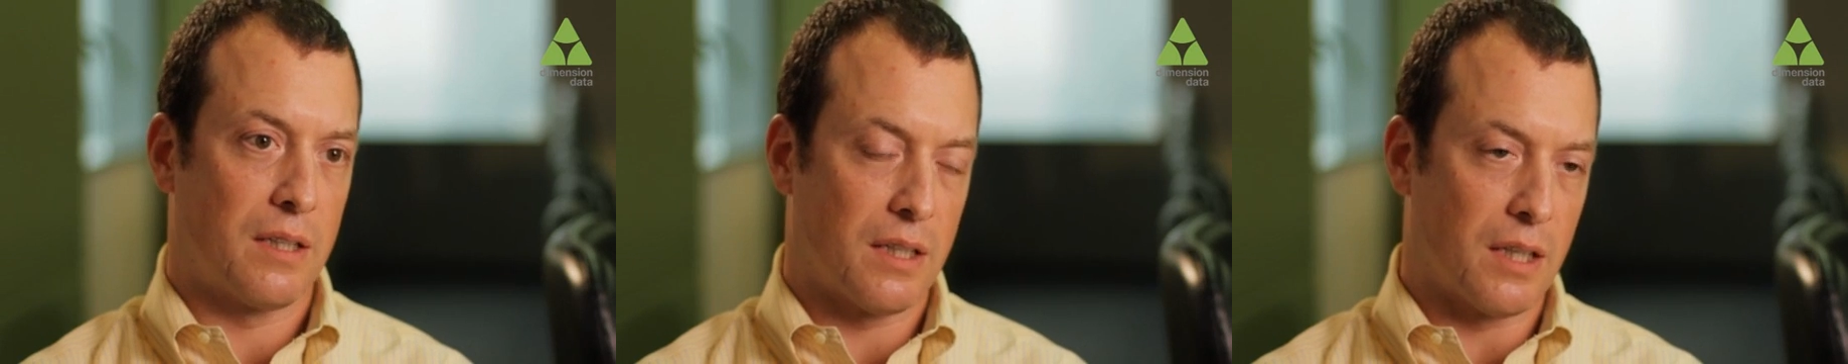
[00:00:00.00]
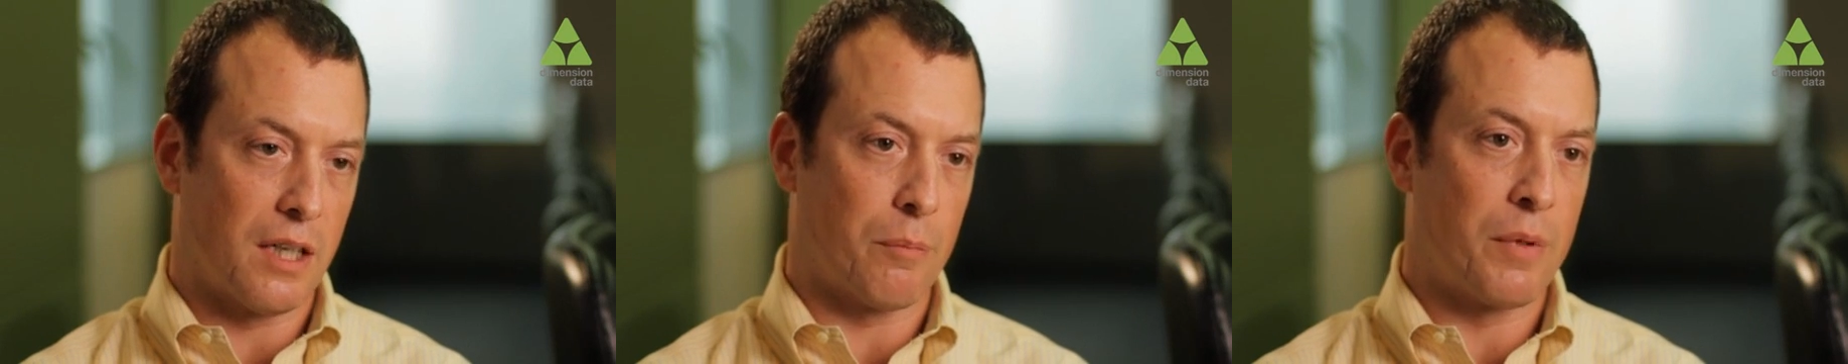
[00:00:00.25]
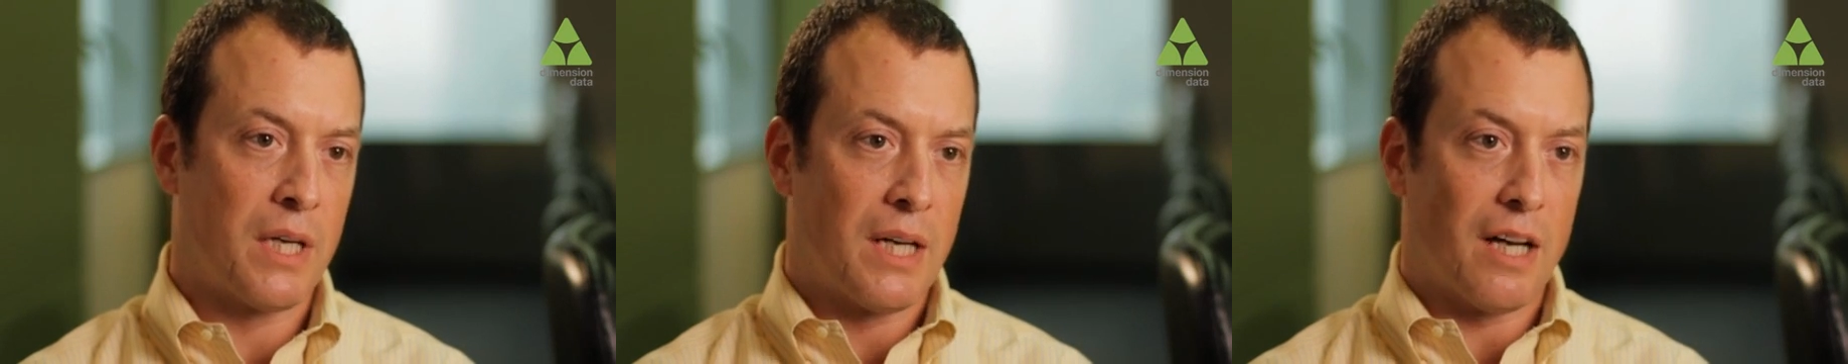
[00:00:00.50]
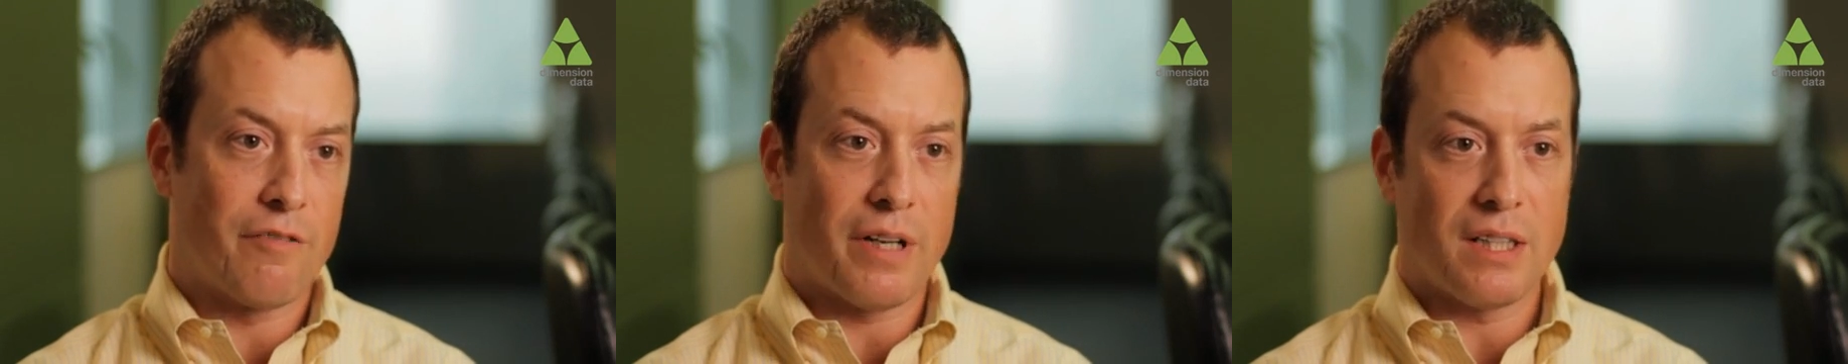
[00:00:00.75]
Um,
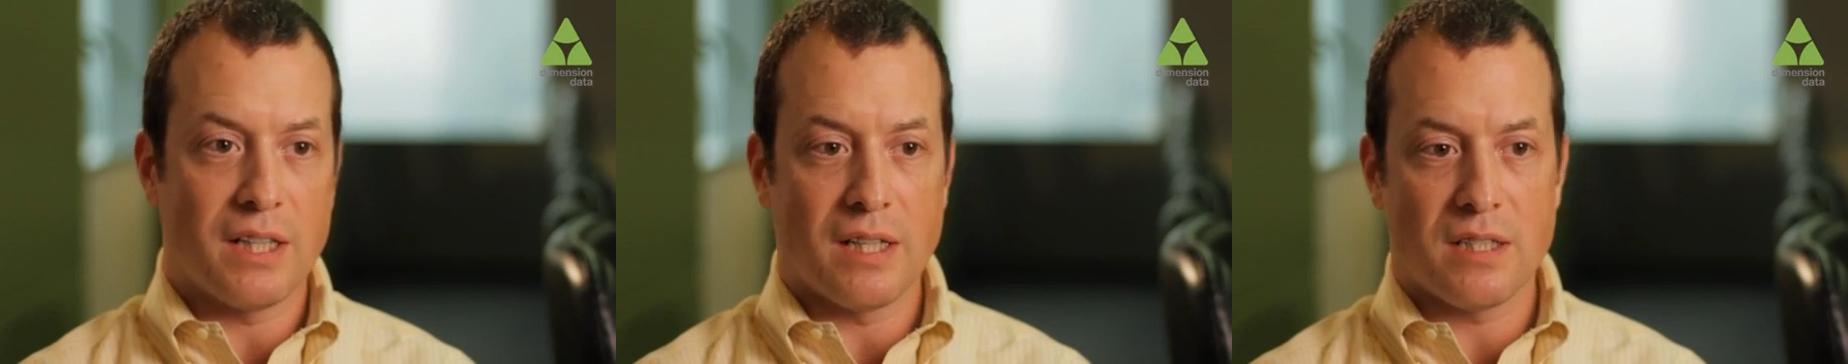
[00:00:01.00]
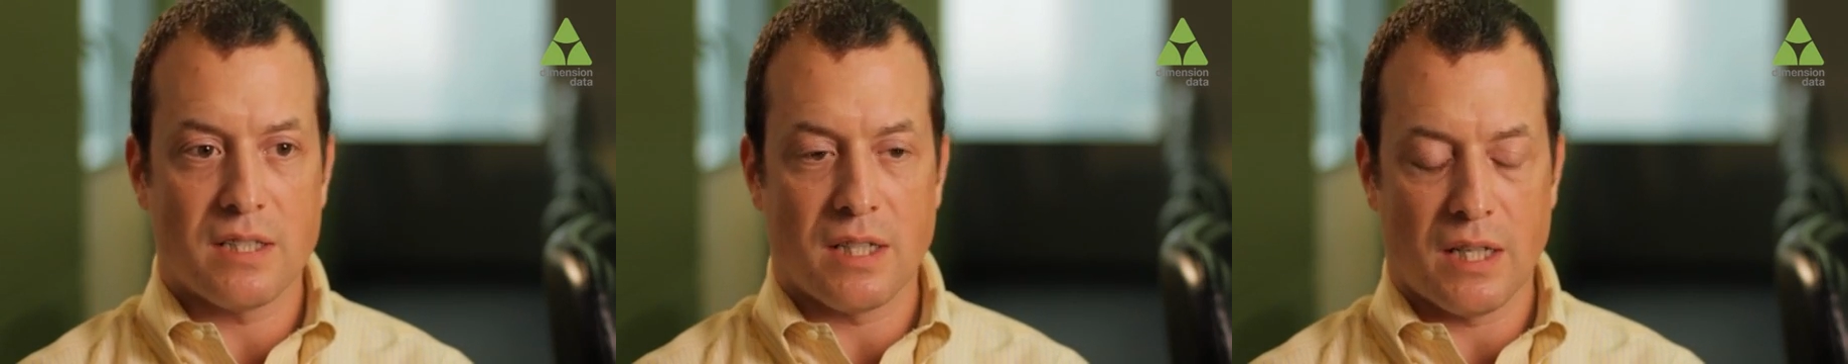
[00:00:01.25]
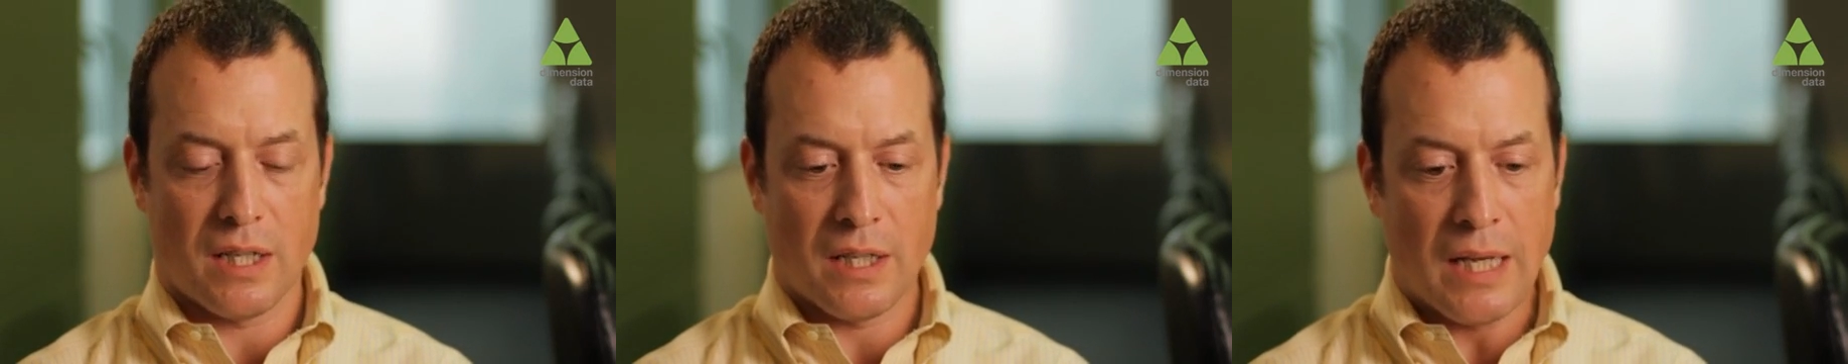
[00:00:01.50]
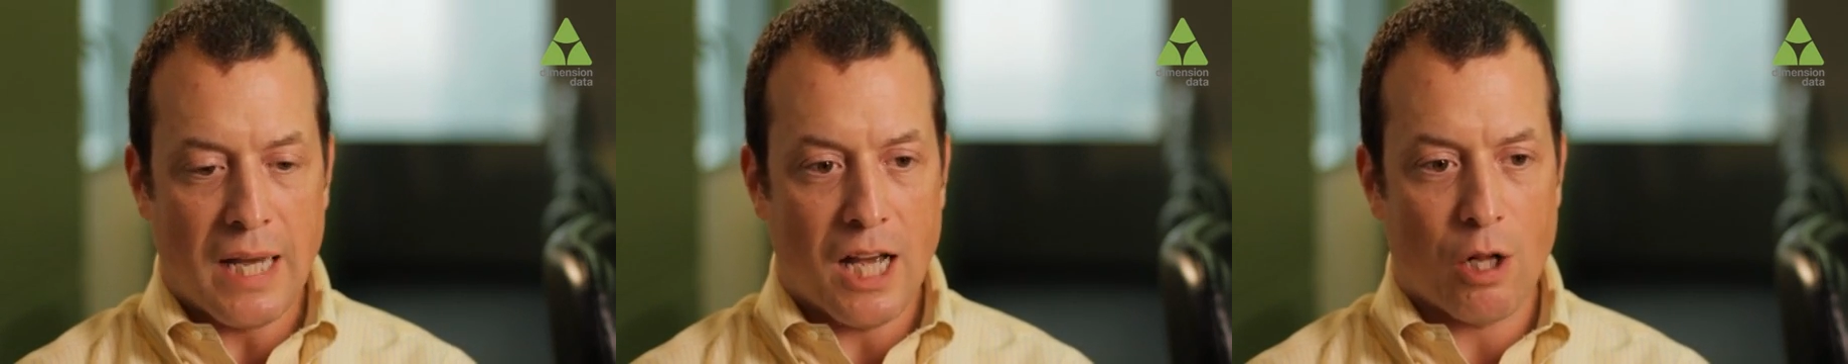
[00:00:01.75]
and finally, it's uh,
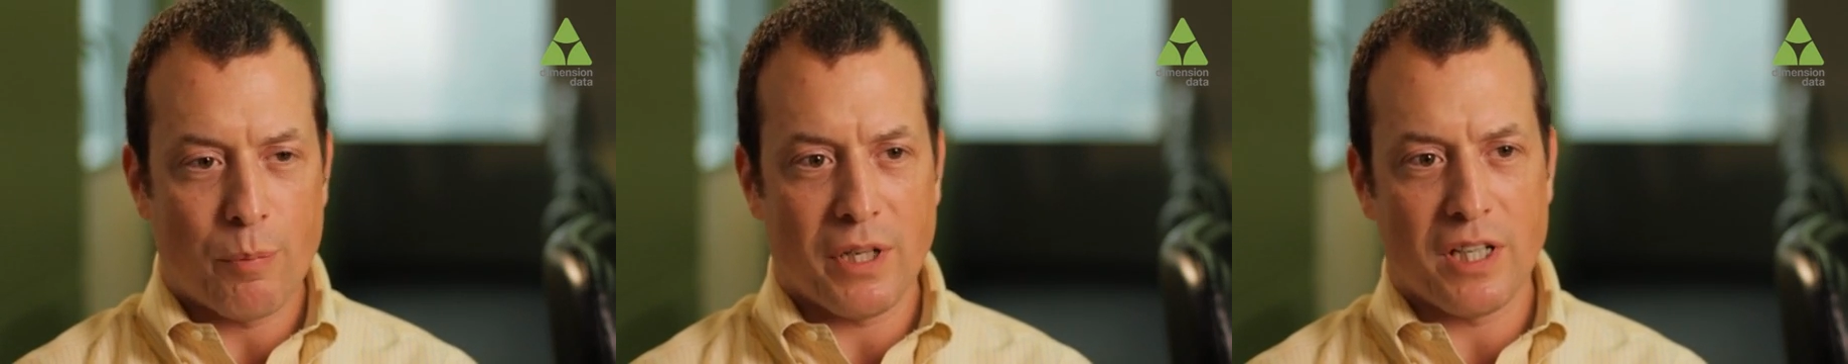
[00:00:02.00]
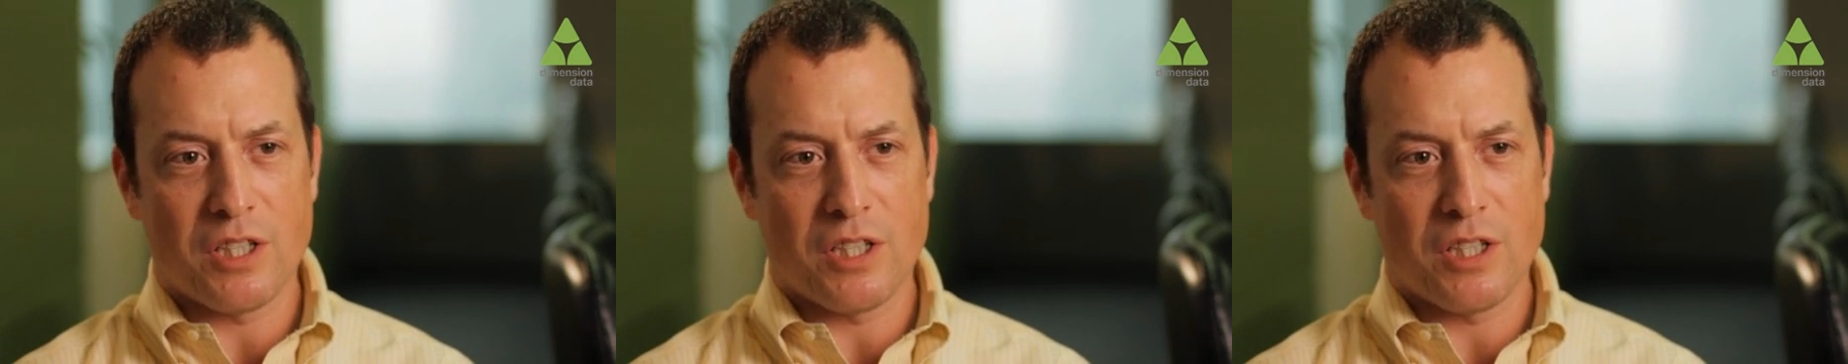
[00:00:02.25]
helping